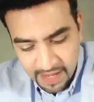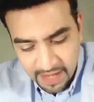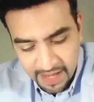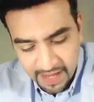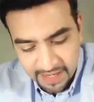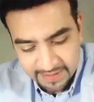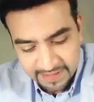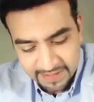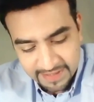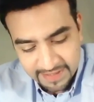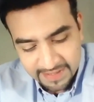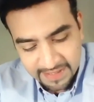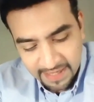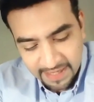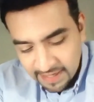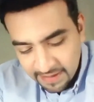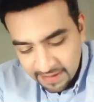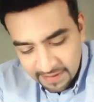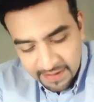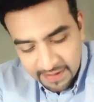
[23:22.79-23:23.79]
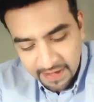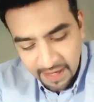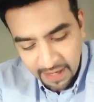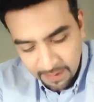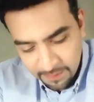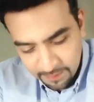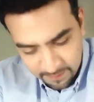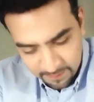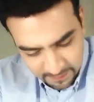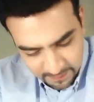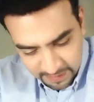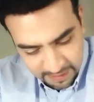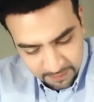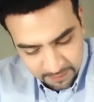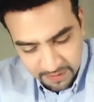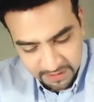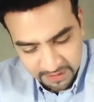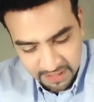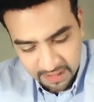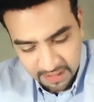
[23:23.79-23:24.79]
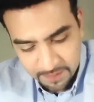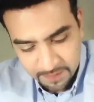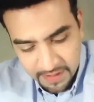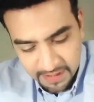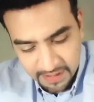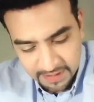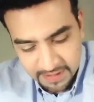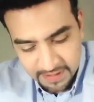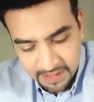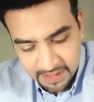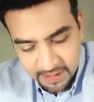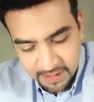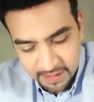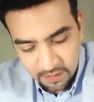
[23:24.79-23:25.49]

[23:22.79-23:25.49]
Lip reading: has his skin in the game, especially in Pakistan.